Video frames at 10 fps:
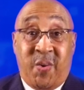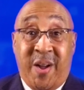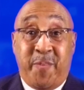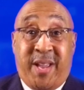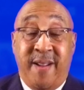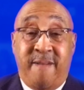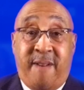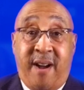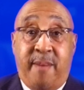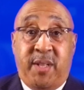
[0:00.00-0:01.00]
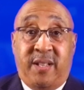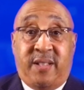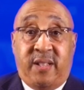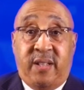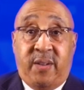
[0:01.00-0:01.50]
I'm Ken Fobb, and this
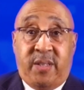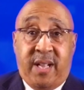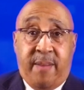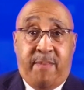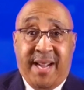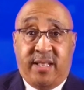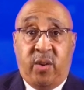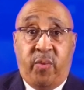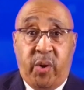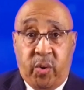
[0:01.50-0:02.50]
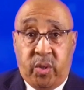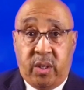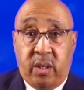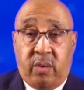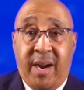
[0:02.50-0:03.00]
is NewsNet, Baton Rouge.
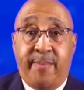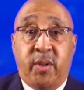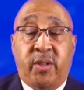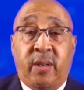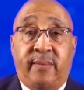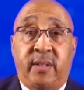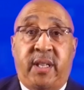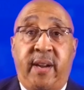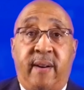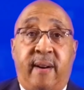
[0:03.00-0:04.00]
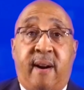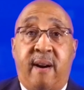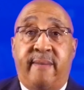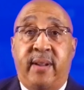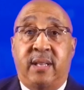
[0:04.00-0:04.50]
Grab yourself a tea or
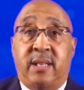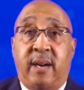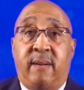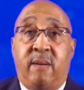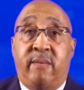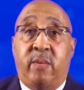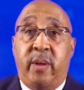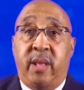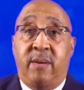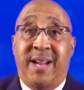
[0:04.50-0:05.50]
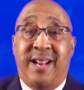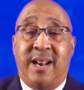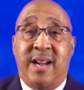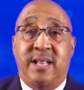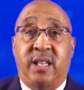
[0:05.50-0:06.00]
coffee as I go over with you
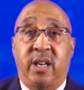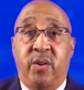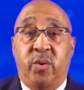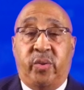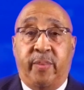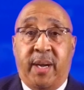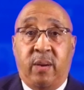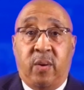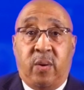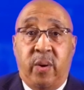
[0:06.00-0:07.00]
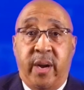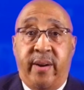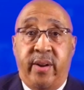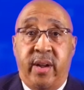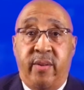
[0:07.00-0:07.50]
headlines and news from our local
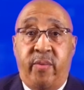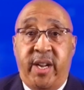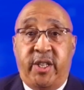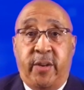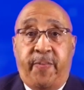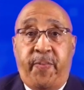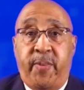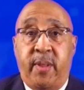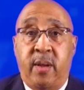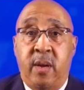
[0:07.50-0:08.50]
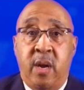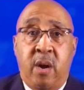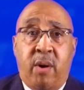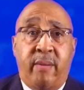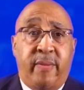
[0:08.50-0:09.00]
area and region.
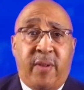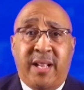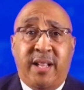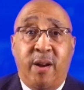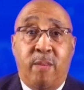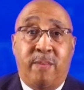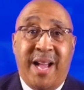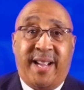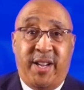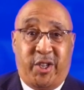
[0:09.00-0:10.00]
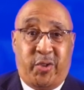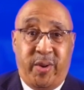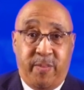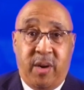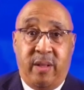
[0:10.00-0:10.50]
While reflecting on Black History
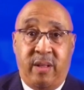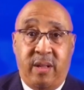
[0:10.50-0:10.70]
Month,